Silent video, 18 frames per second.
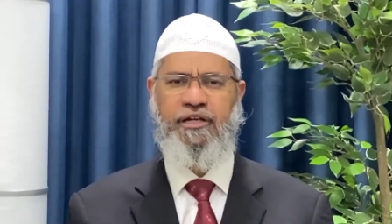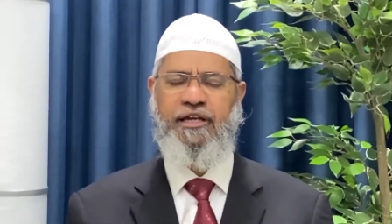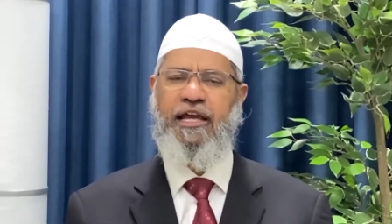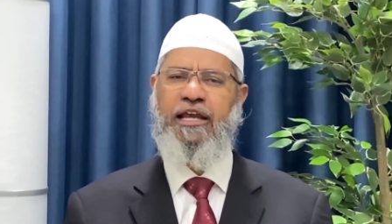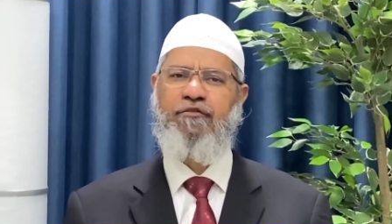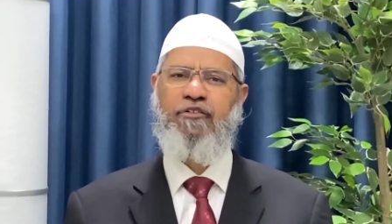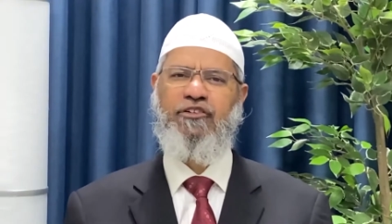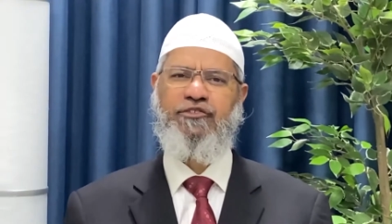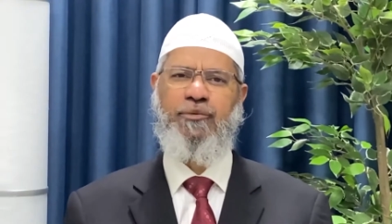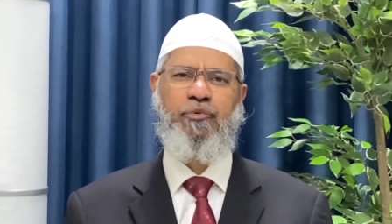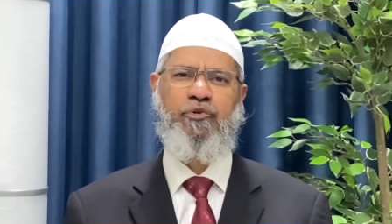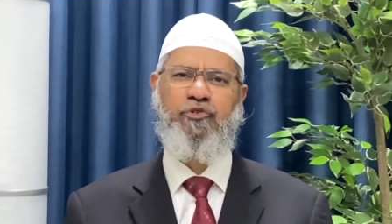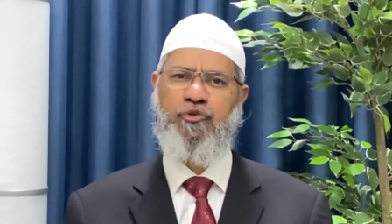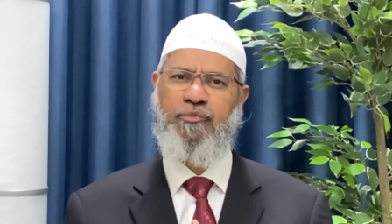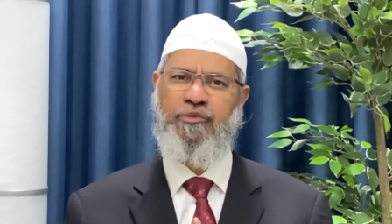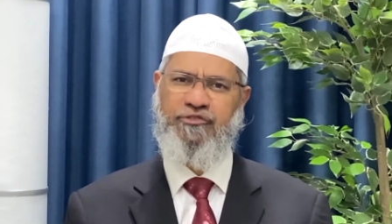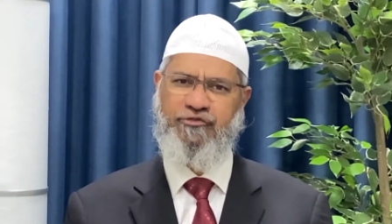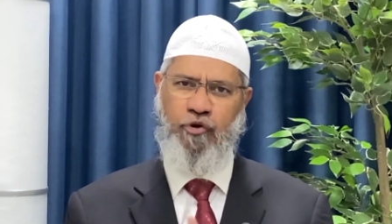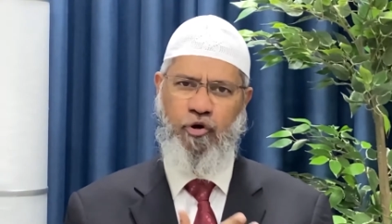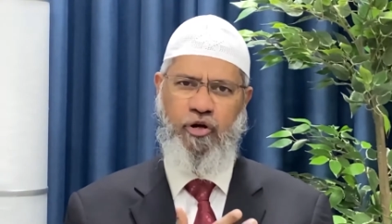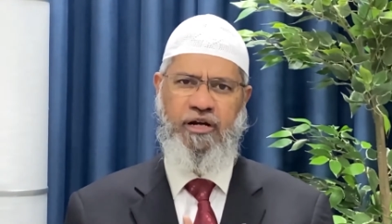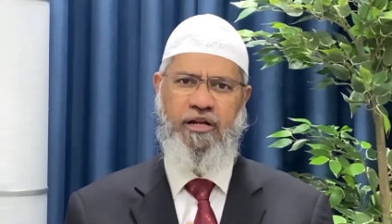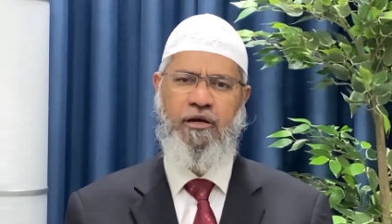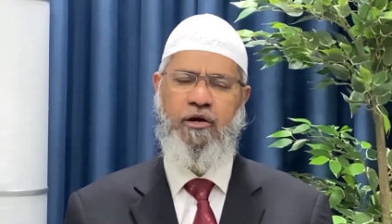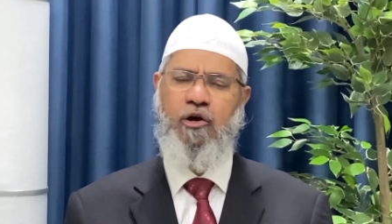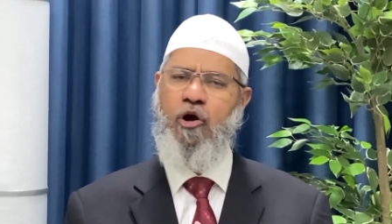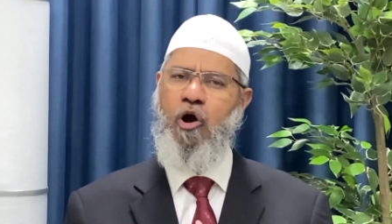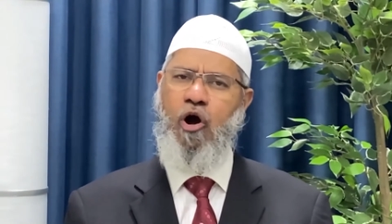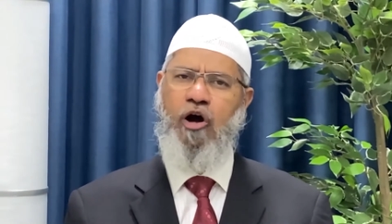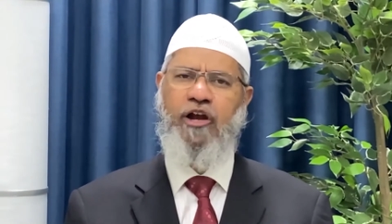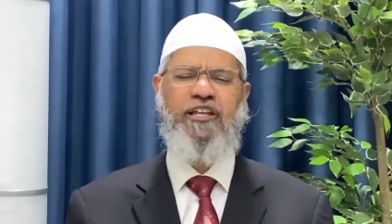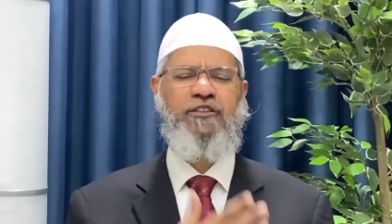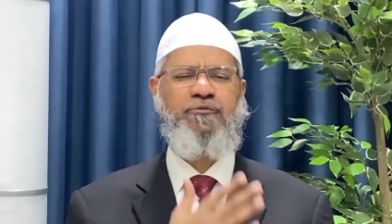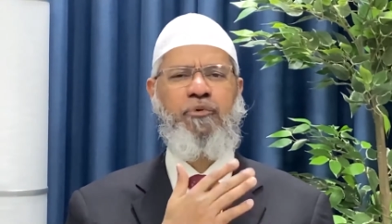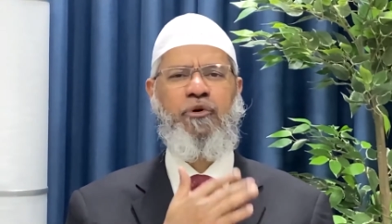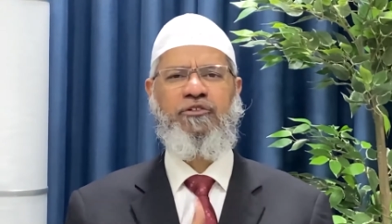it was supposed to be sold or
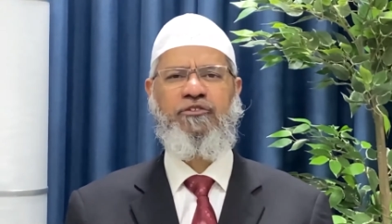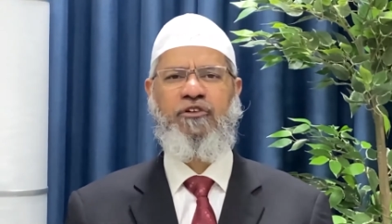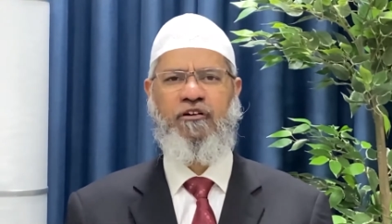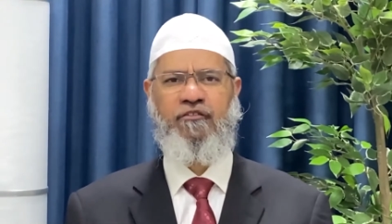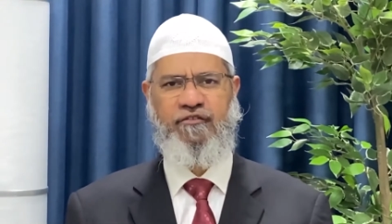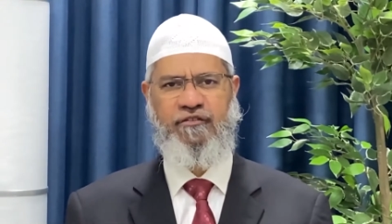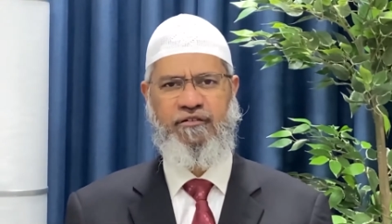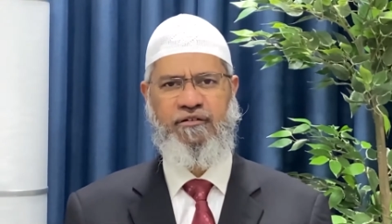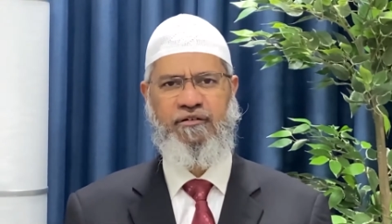disposed of